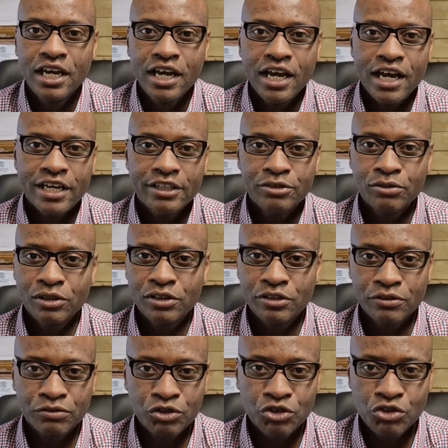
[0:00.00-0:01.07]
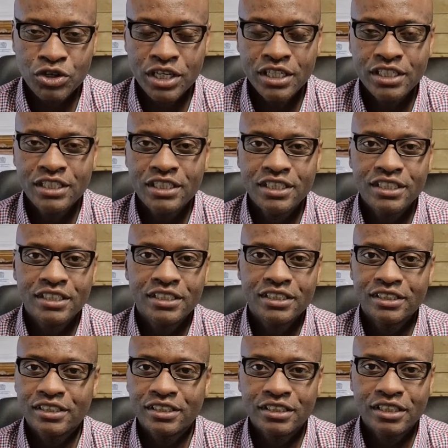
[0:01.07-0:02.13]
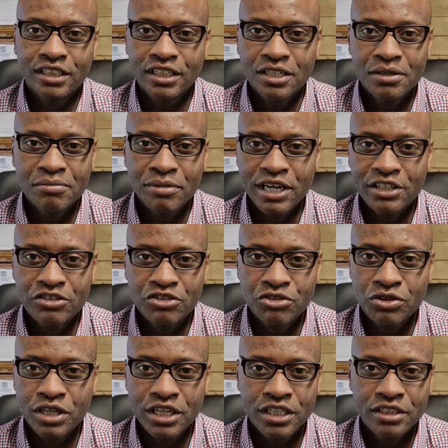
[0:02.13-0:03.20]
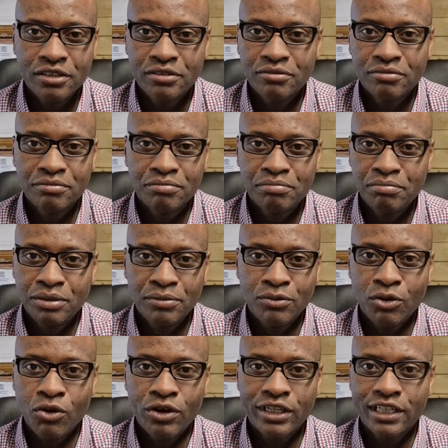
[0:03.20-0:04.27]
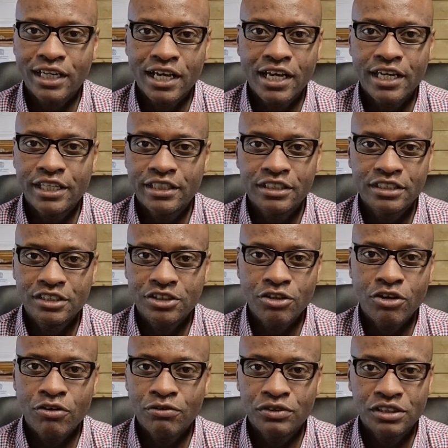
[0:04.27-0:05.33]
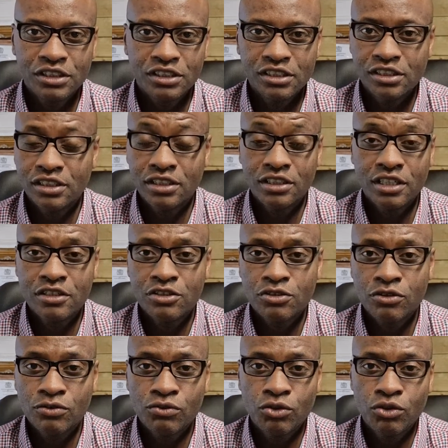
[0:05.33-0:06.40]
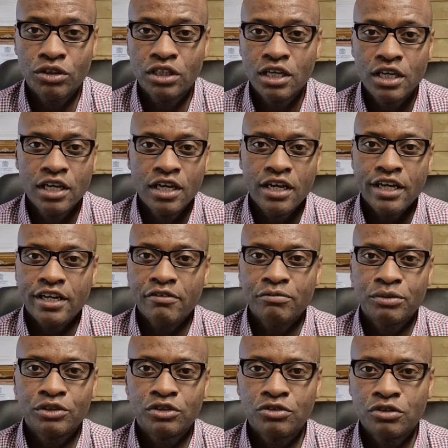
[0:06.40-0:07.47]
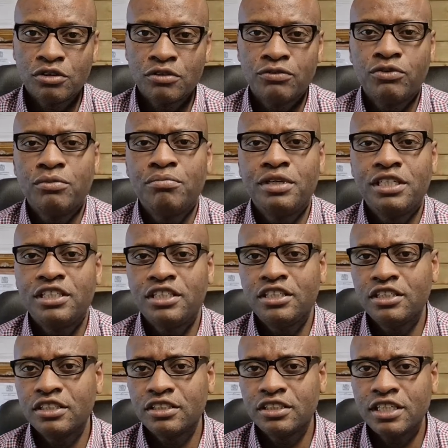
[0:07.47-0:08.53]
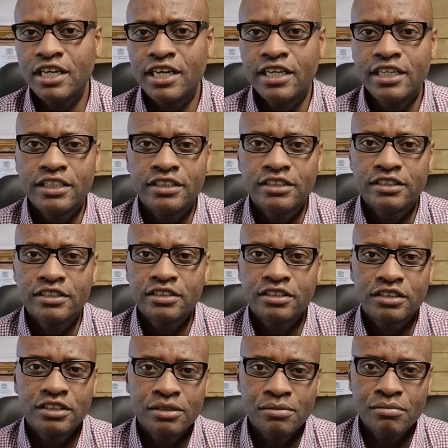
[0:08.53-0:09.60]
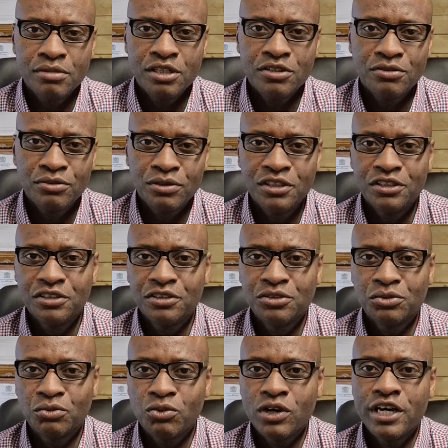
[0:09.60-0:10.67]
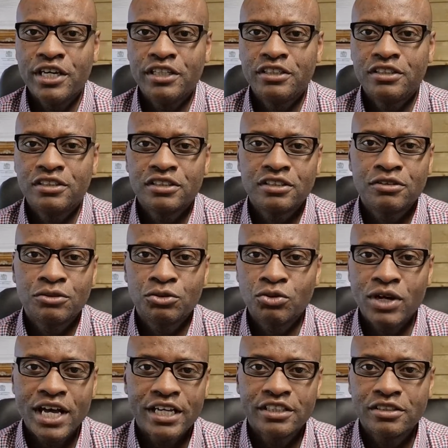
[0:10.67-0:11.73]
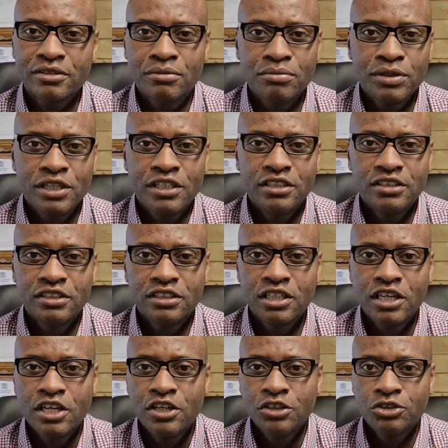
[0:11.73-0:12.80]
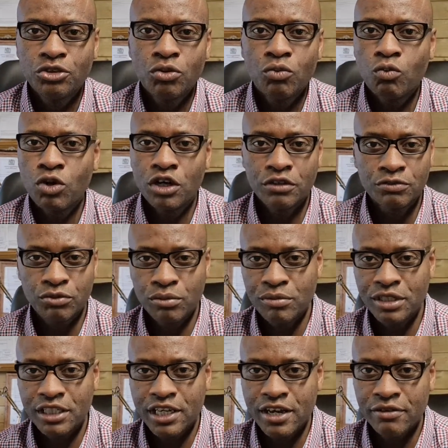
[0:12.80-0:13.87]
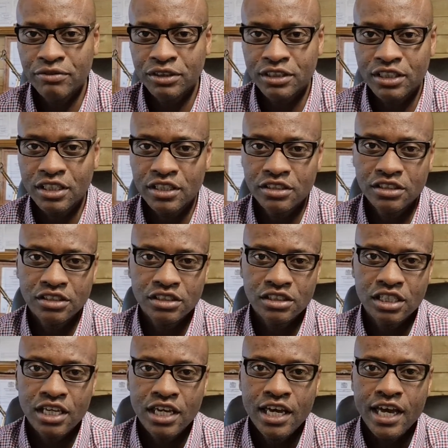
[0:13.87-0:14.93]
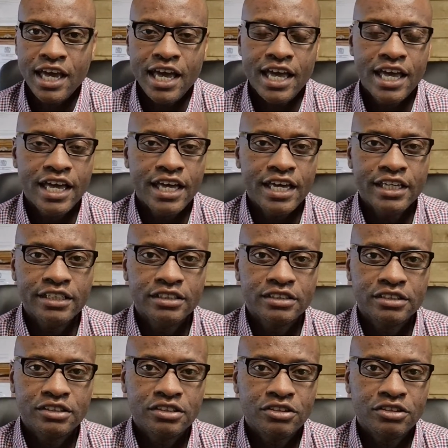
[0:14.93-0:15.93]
I do a lot of training. I train people online in the offices and so forth. And I've been doing it for many years. And there are many reasons why Google Ads campaigns don't work for many advertisers. And,